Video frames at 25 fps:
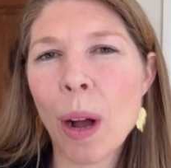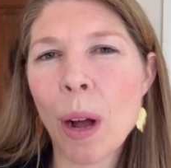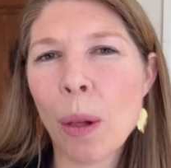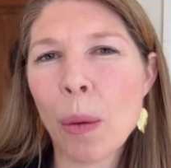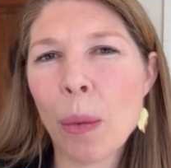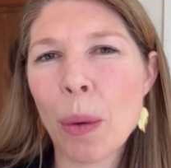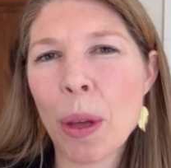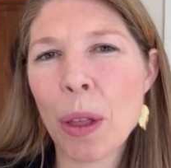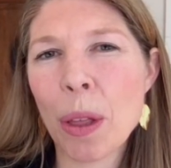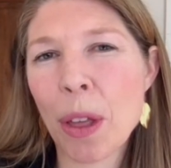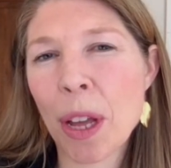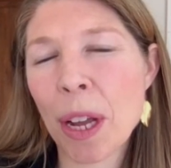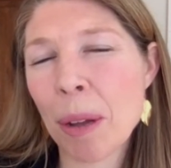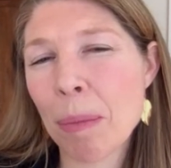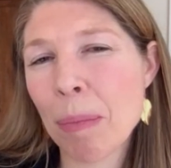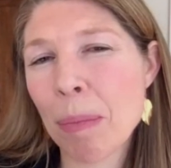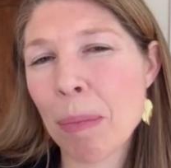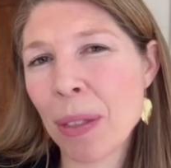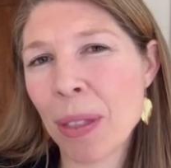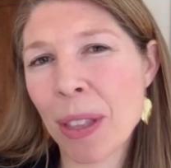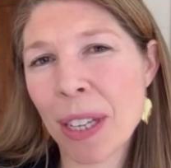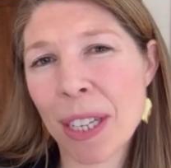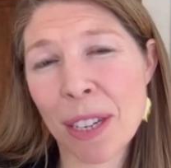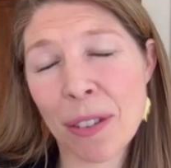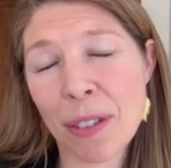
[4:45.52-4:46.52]
we think
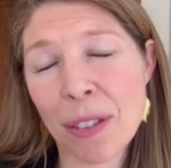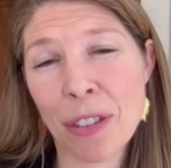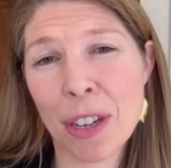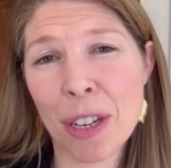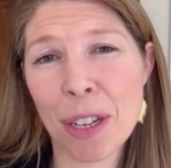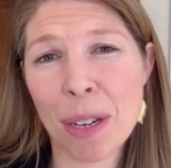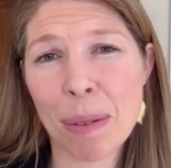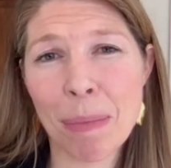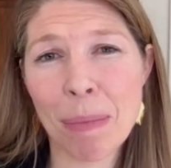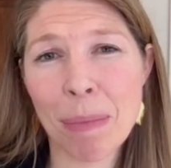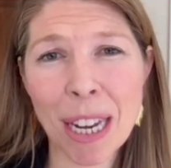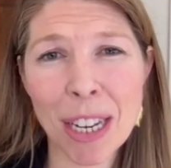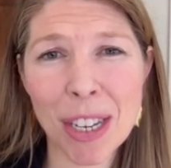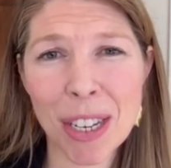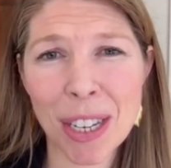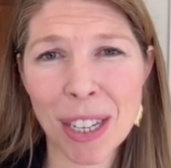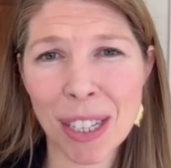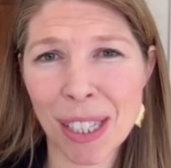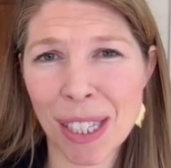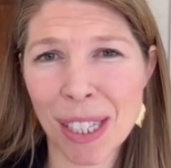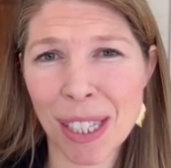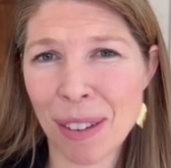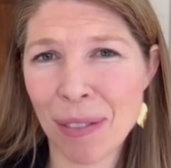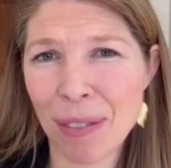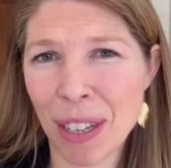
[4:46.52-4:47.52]
about the different
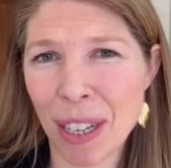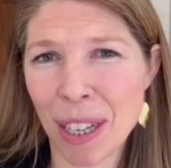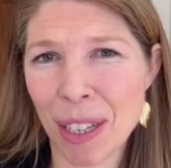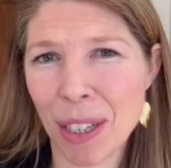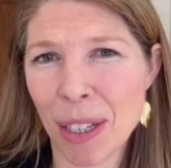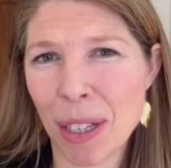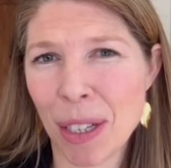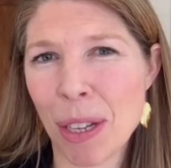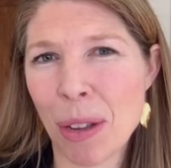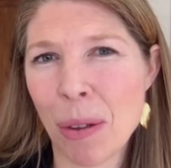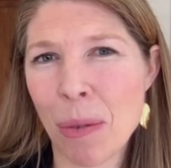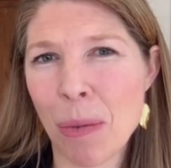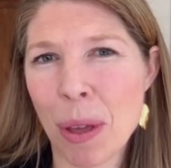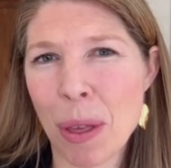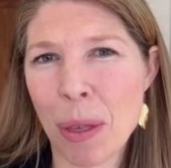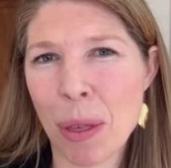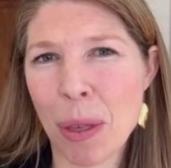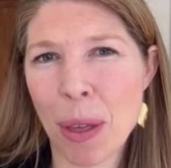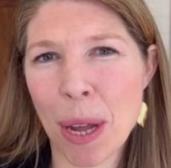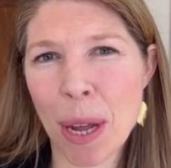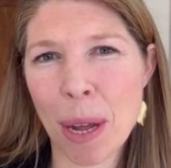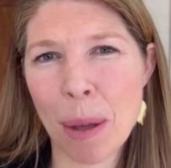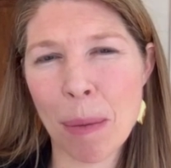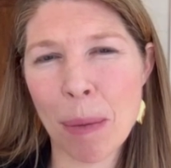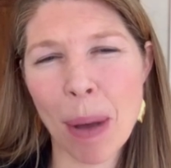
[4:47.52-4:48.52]
dimensions of it so we
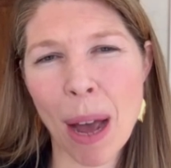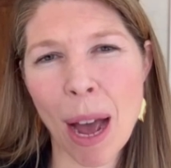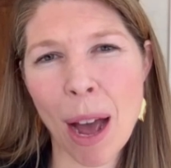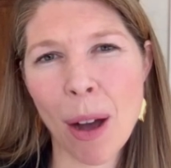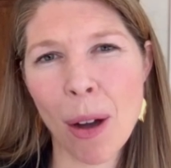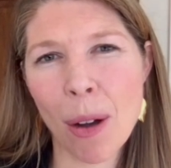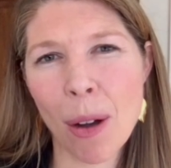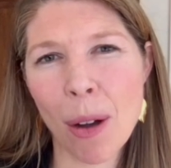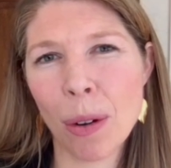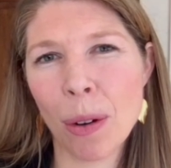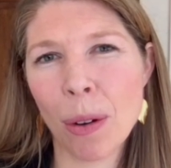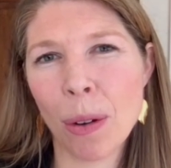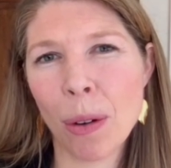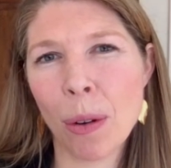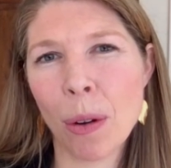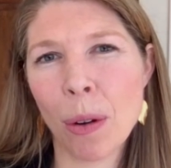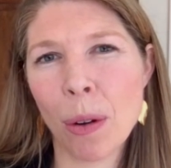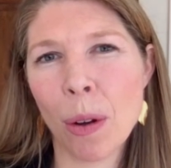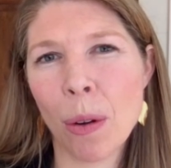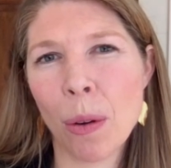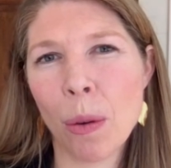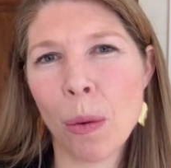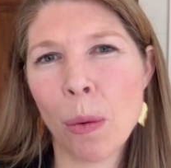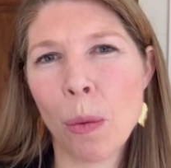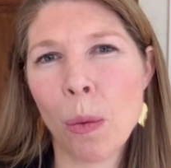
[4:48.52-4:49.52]
think about
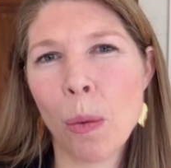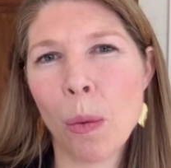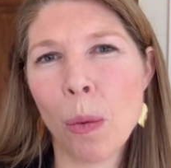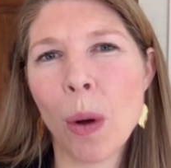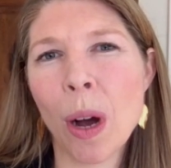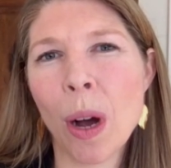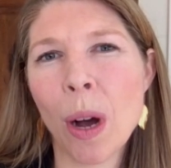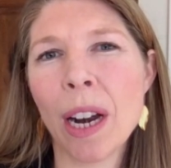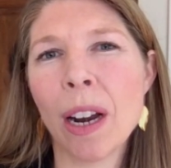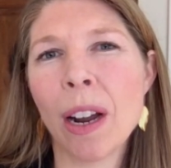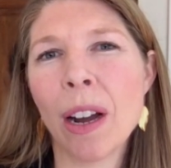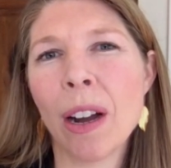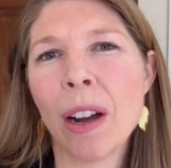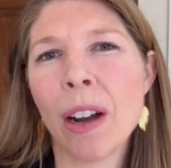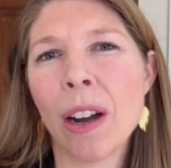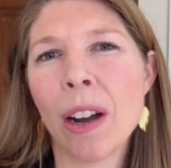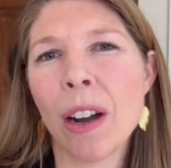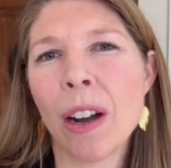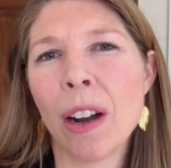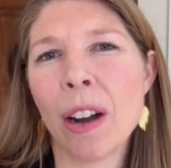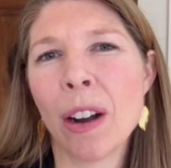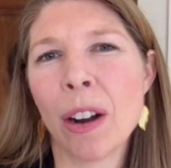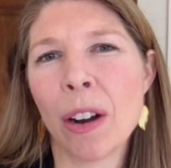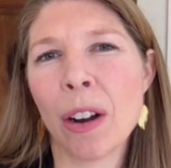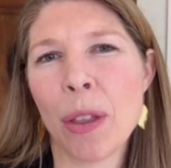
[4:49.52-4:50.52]
what
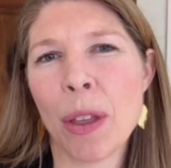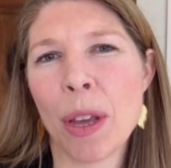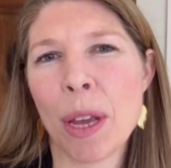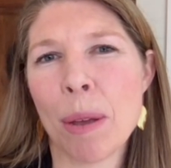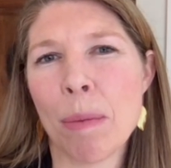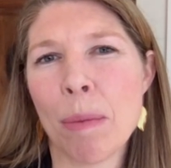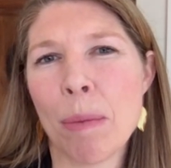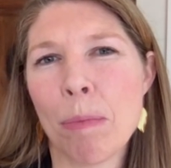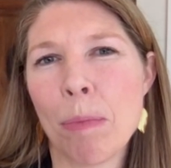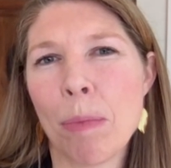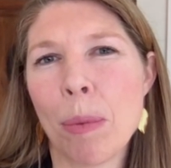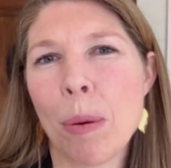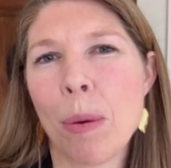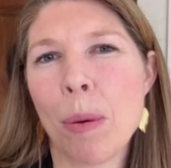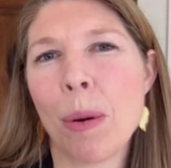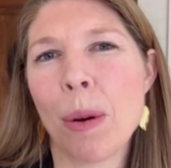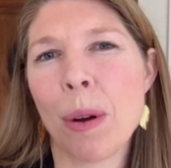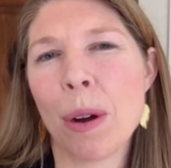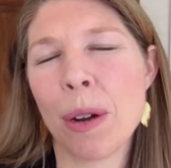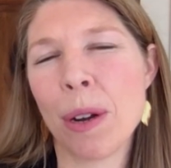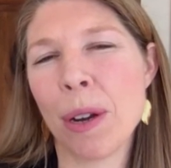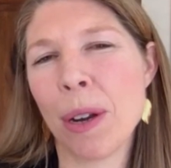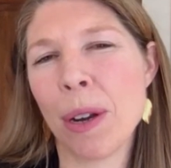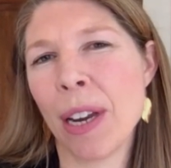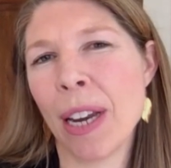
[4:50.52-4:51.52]
are the
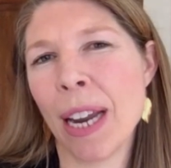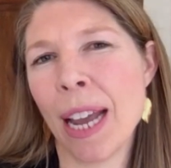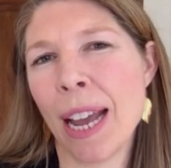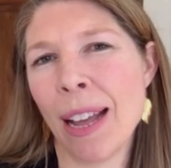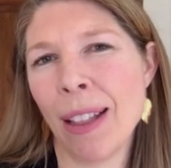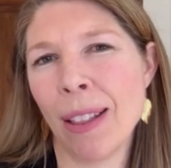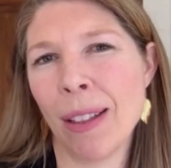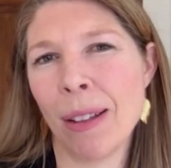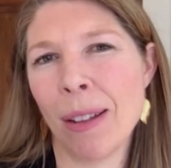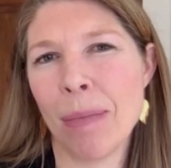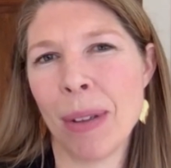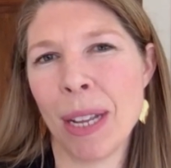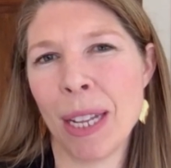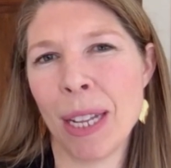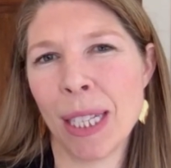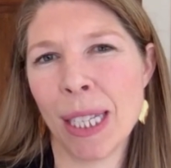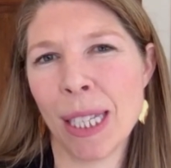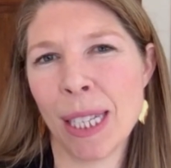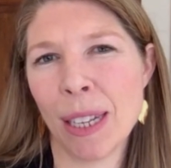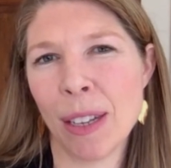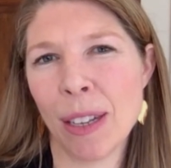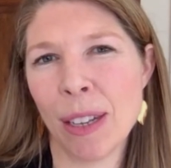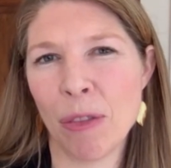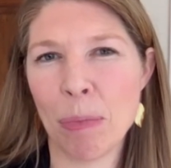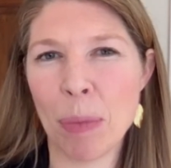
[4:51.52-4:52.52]
important elements
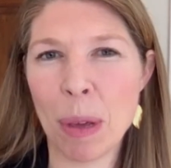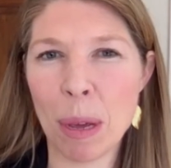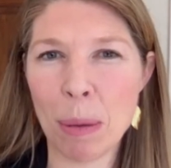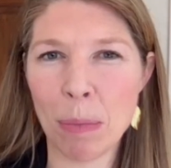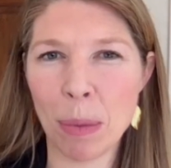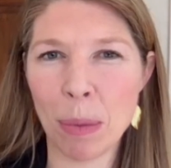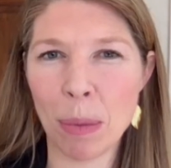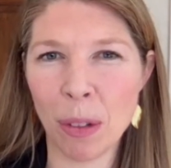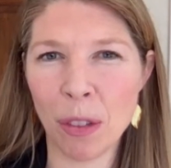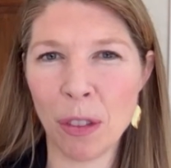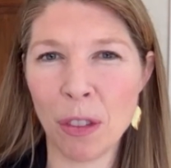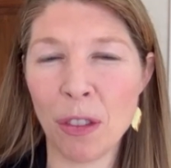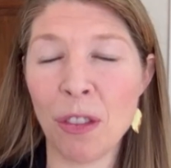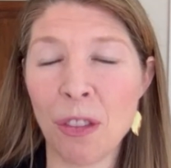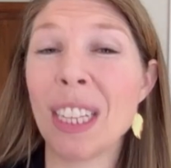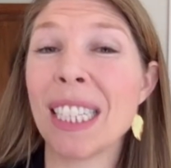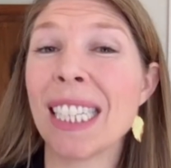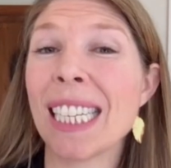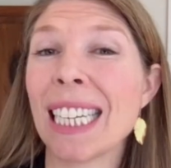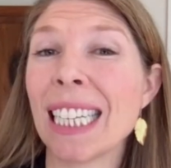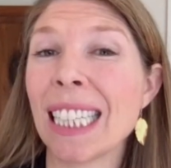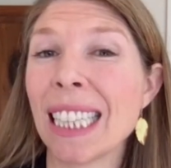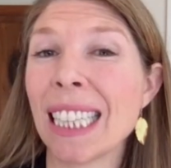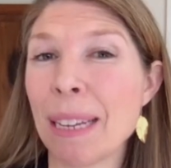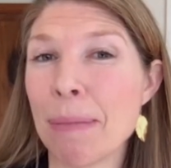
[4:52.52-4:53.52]
of people
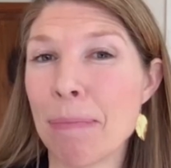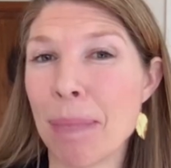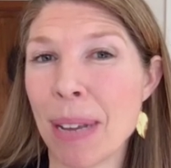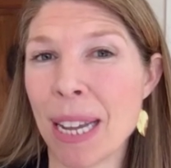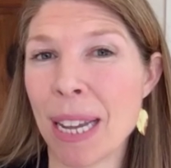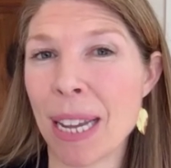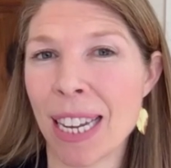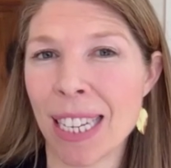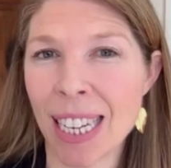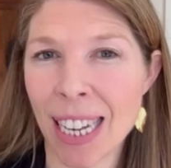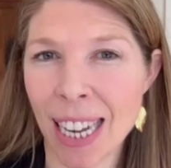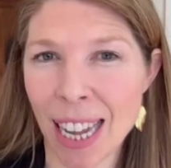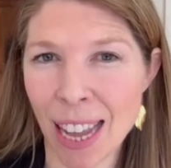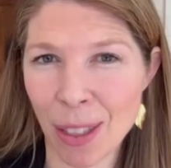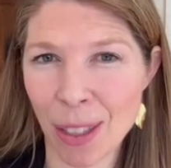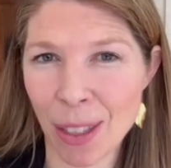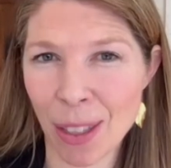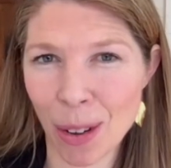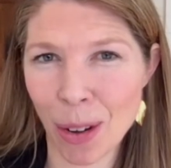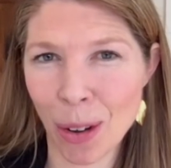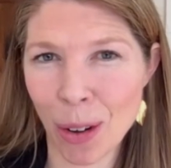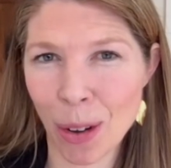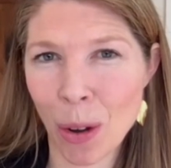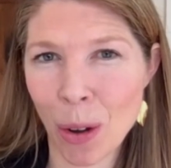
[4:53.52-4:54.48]
physically being together?